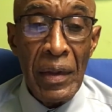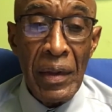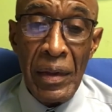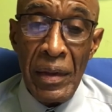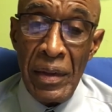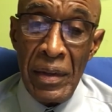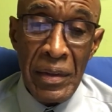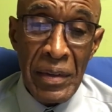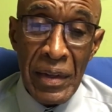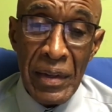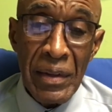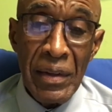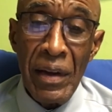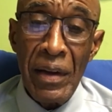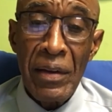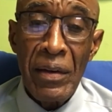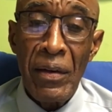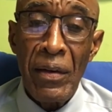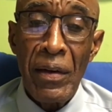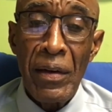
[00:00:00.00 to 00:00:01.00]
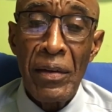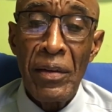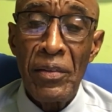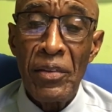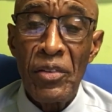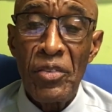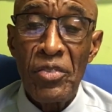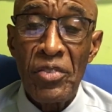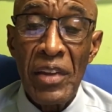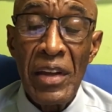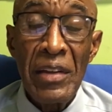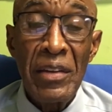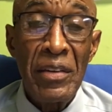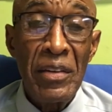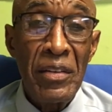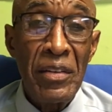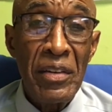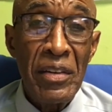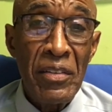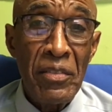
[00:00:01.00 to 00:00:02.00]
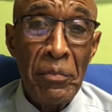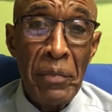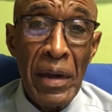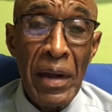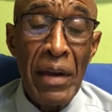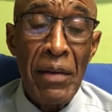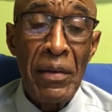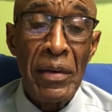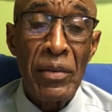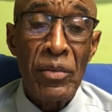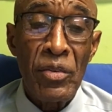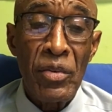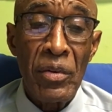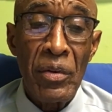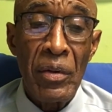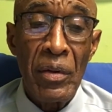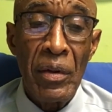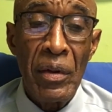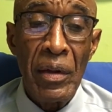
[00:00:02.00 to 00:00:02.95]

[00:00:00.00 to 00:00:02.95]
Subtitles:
He did not honor the sanctity of marriage